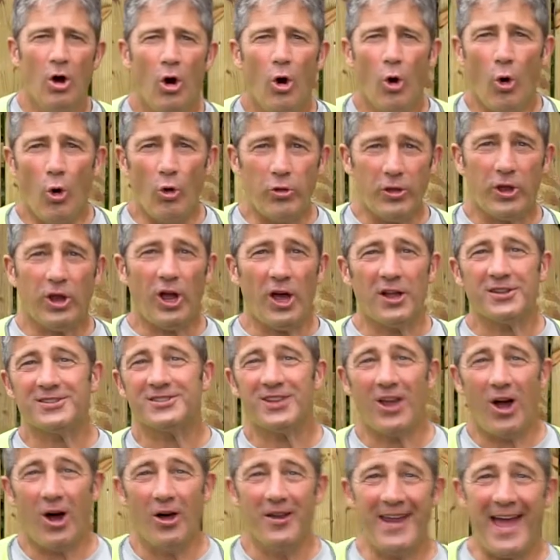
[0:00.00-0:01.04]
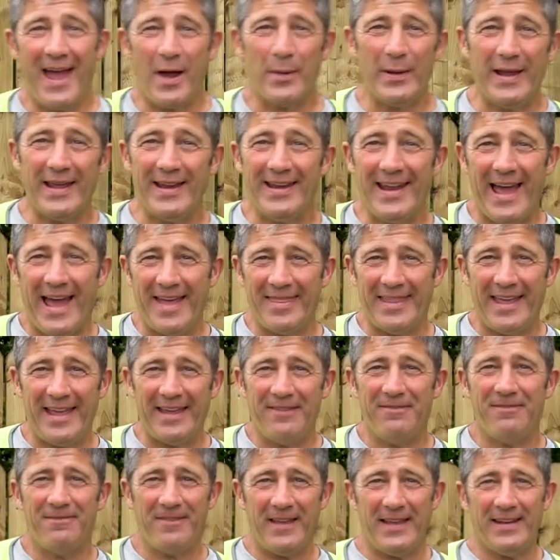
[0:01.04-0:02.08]
All the cuts are now in and they
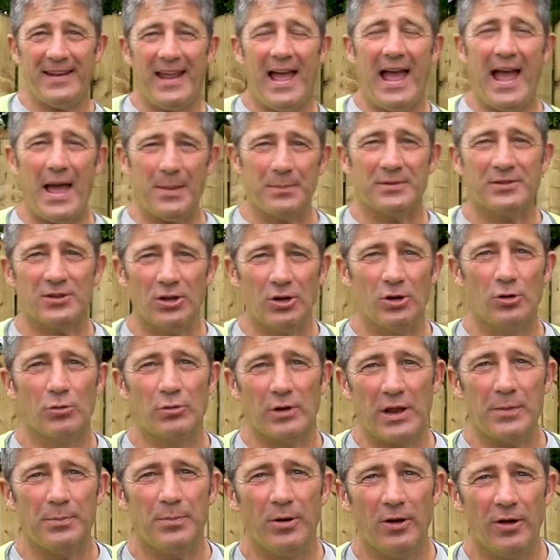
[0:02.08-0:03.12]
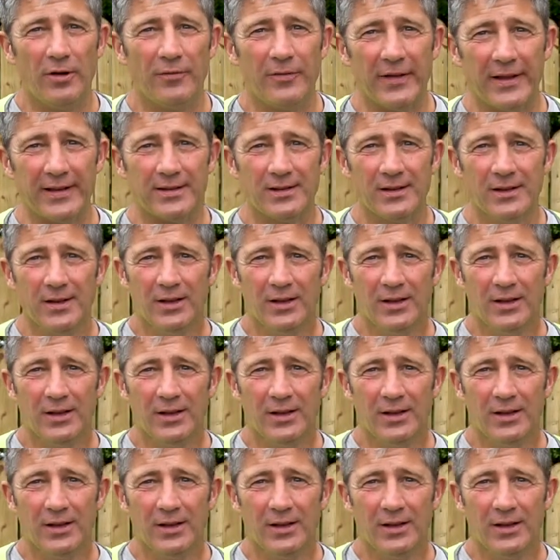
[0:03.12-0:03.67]
fit absolutely perfect.